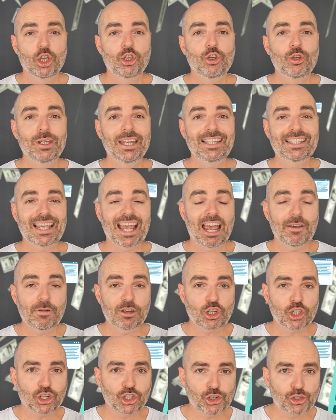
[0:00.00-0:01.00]
you need to have
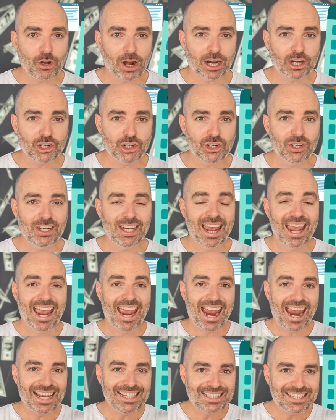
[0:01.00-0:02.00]
a structured
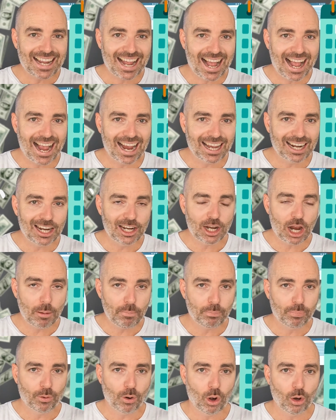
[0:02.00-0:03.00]
and targeted
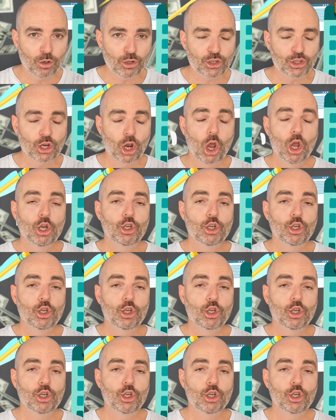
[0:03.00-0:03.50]
approach